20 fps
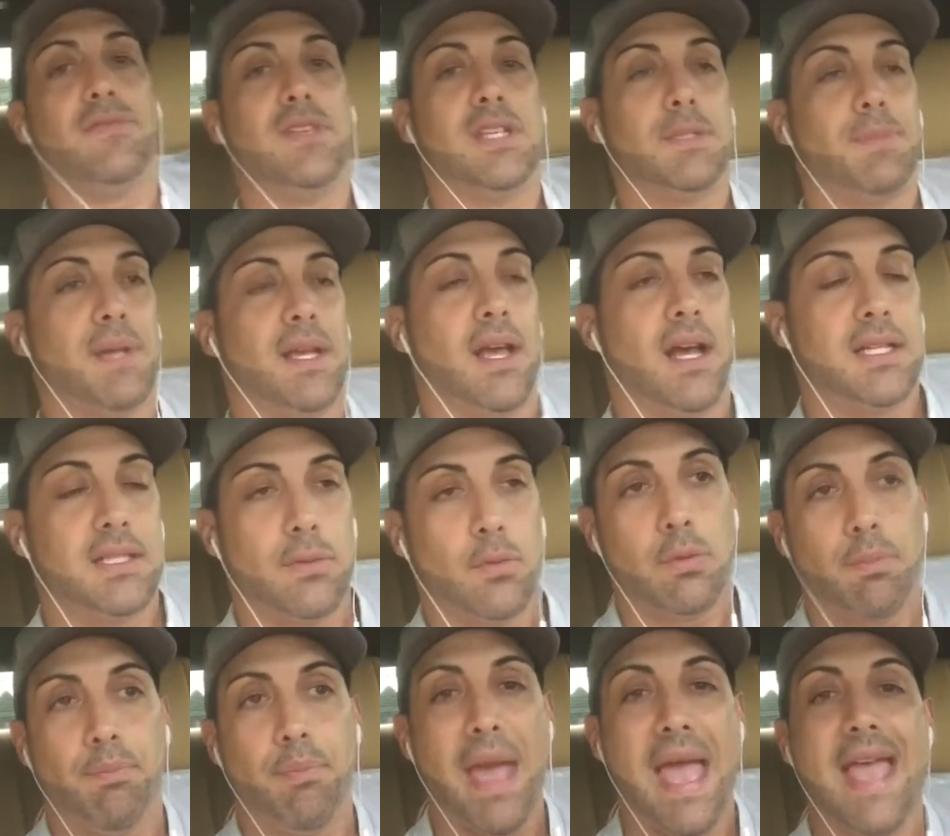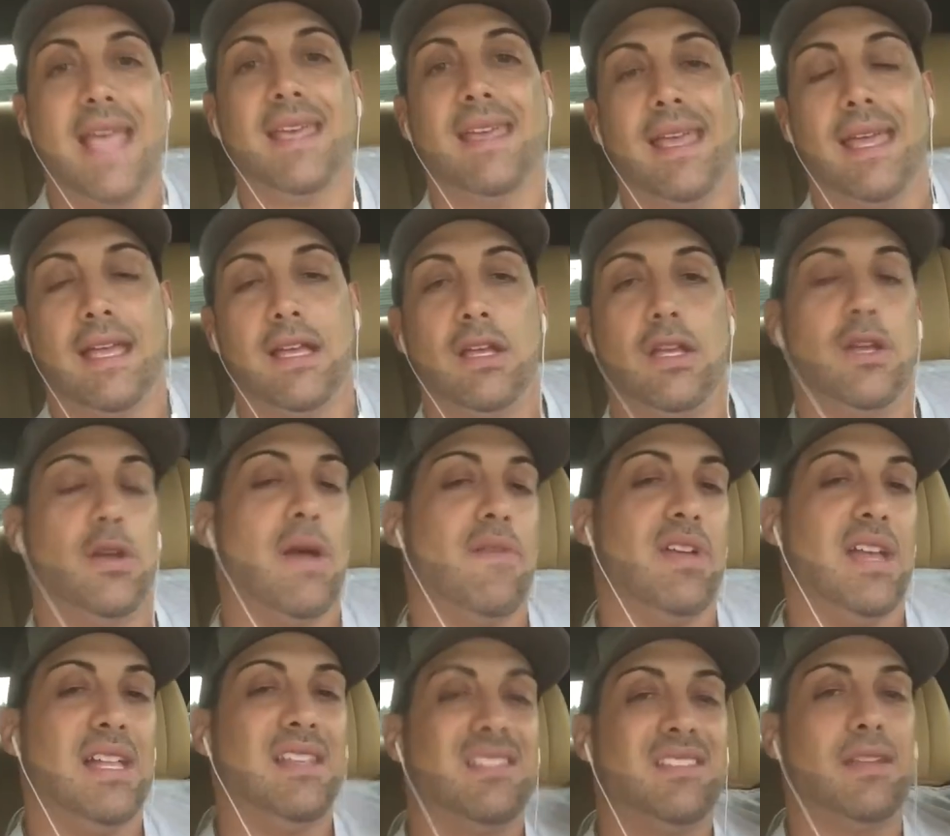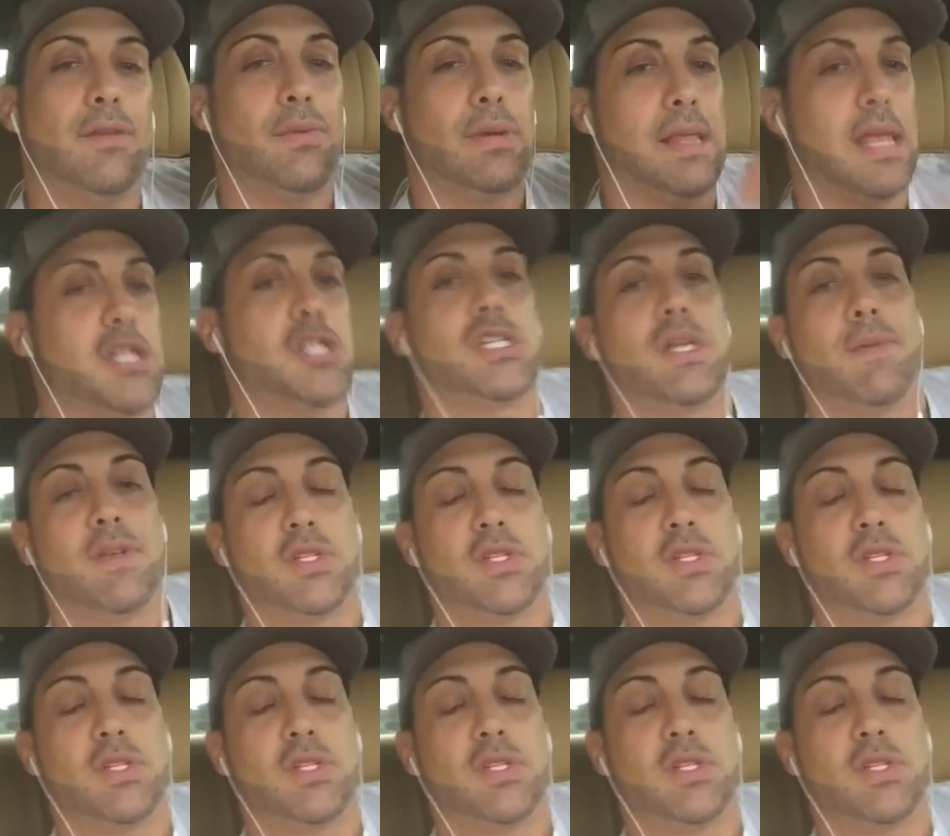this because with banking, you have an instant relationship.